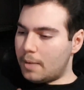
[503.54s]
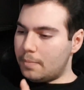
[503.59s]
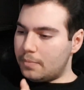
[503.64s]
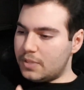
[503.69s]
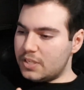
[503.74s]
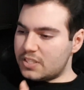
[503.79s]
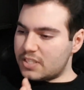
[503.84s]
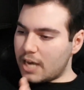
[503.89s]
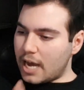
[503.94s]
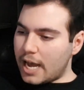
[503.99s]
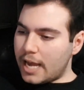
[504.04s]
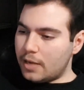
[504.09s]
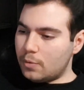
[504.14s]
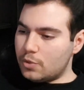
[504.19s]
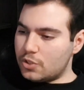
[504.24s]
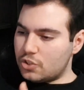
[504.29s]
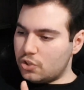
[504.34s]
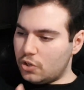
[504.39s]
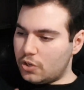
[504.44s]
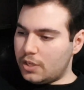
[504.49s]
This guy
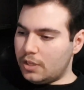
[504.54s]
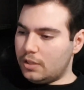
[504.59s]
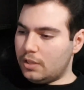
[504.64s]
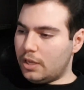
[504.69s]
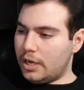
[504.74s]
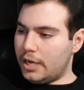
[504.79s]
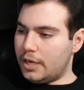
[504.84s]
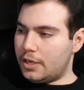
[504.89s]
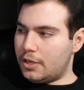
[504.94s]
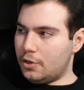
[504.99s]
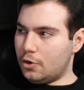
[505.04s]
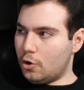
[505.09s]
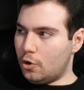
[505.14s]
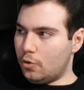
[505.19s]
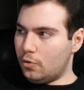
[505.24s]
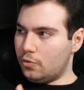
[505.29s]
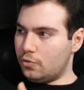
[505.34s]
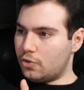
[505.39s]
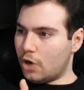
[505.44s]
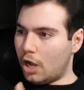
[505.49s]
was looking like, you
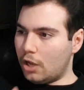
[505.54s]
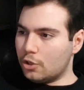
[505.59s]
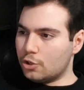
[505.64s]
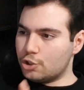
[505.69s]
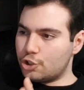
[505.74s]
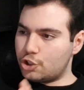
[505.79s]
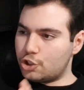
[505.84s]
know, dollar